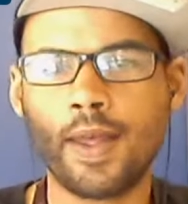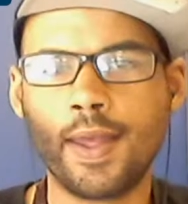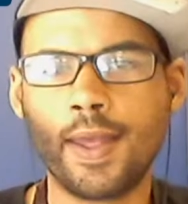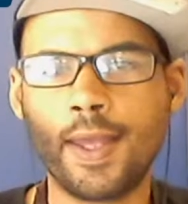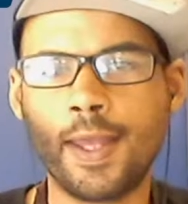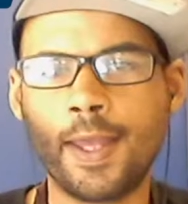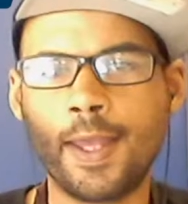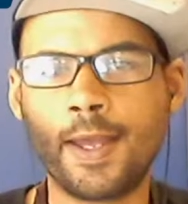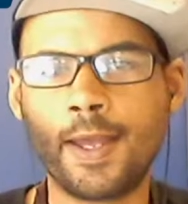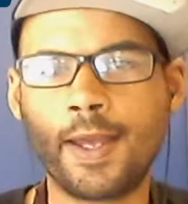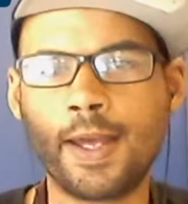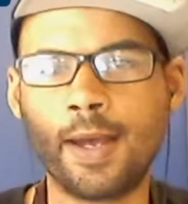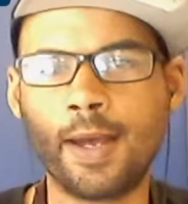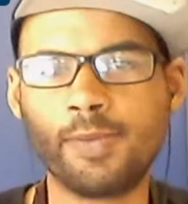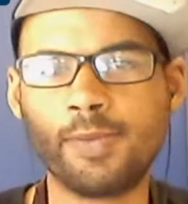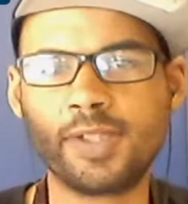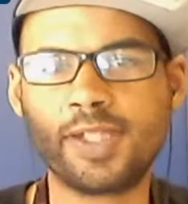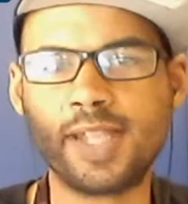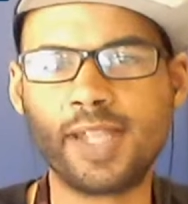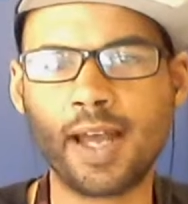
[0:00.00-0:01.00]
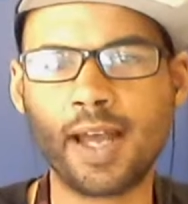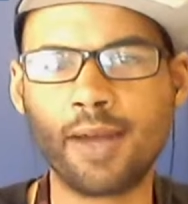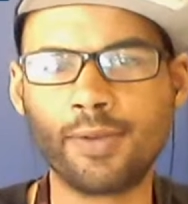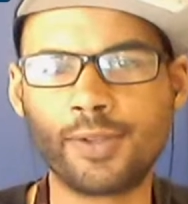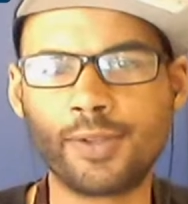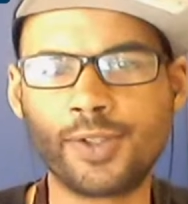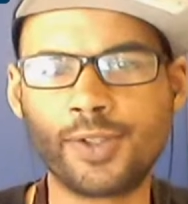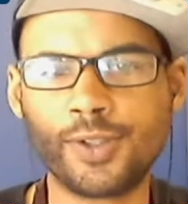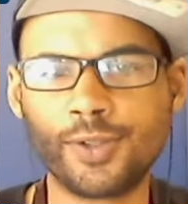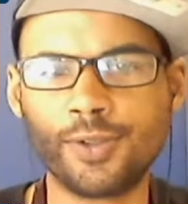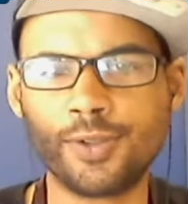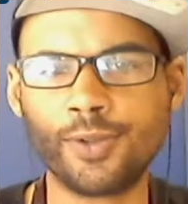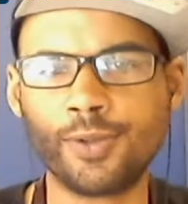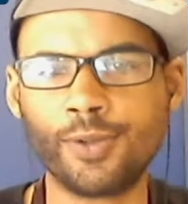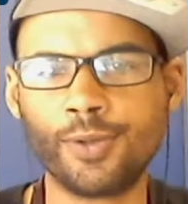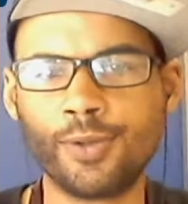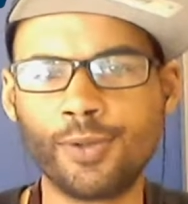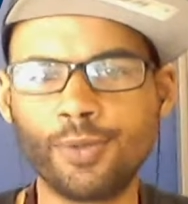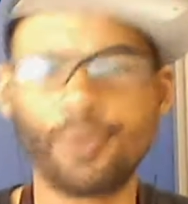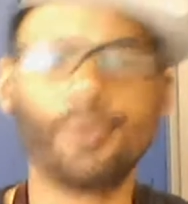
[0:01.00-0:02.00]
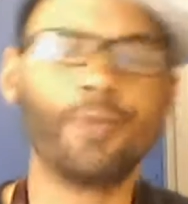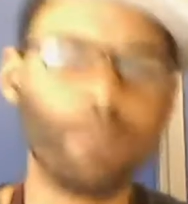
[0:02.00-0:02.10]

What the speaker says: it comes down to